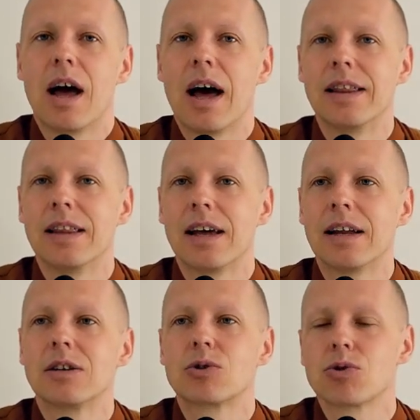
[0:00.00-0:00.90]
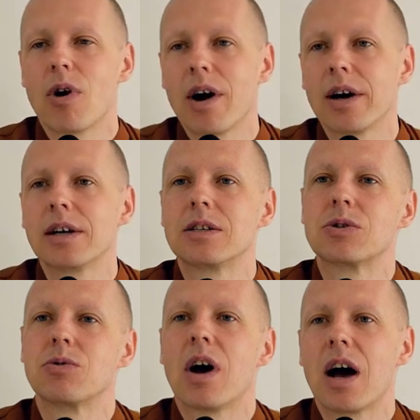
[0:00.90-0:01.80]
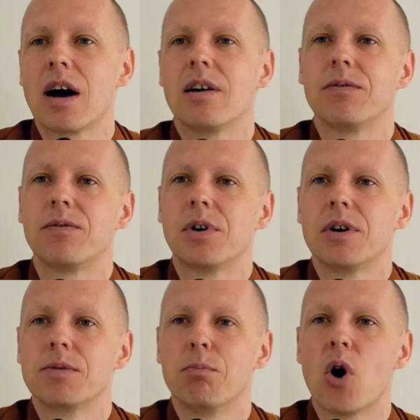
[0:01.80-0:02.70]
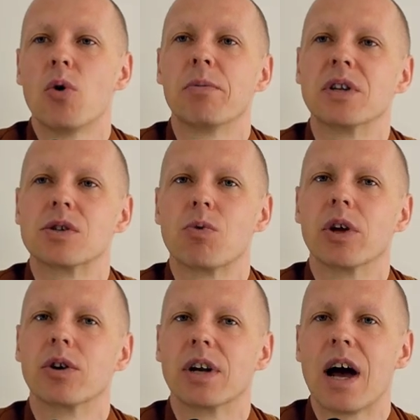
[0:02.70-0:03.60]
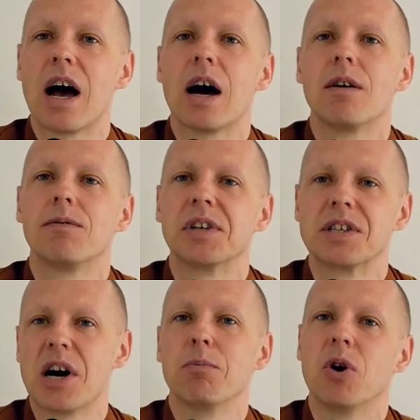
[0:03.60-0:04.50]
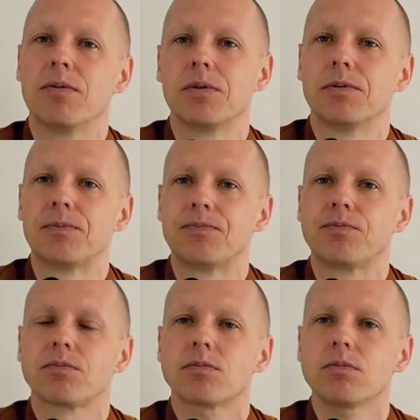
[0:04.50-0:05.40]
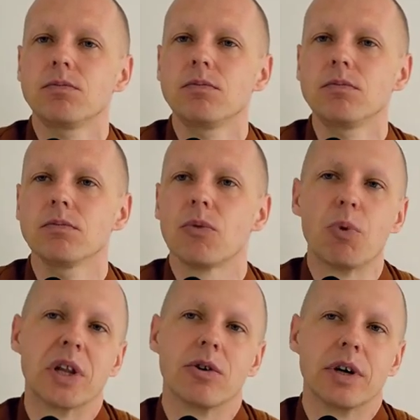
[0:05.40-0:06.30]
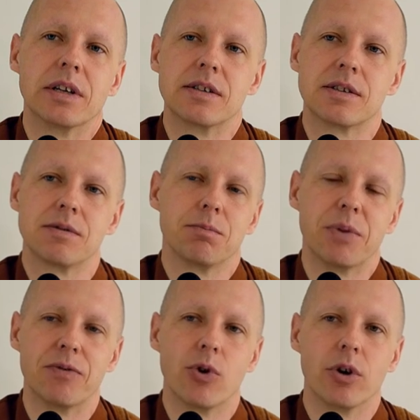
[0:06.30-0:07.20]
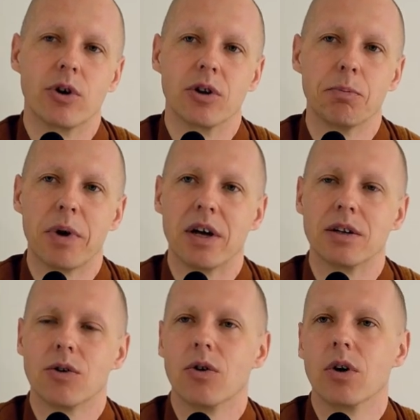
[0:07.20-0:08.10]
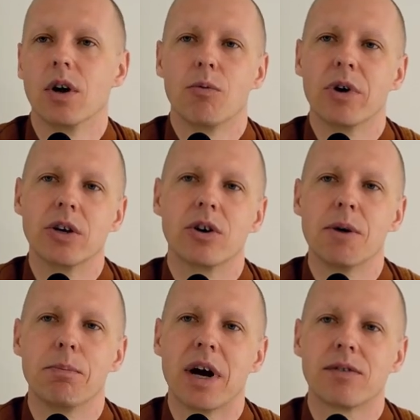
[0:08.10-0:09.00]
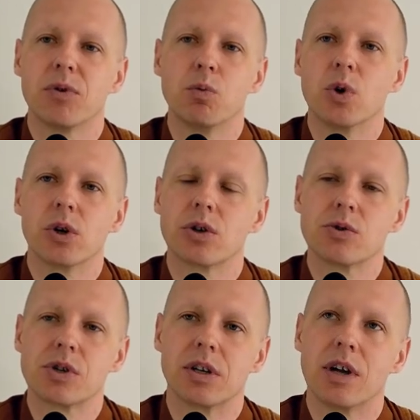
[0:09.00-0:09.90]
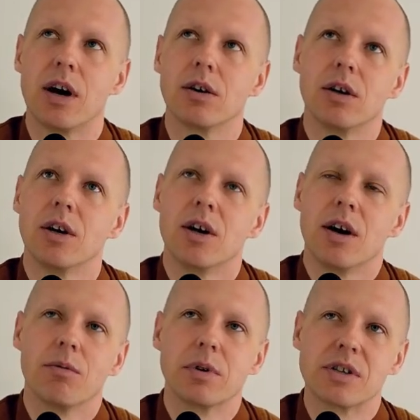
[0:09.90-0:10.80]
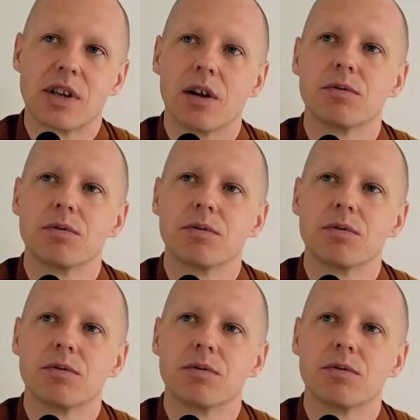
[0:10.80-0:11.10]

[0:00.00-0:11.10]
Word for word: And then try to have moments where you can have a time off. Whether it's before you go to bed or when you come back from work, you sit down, and instead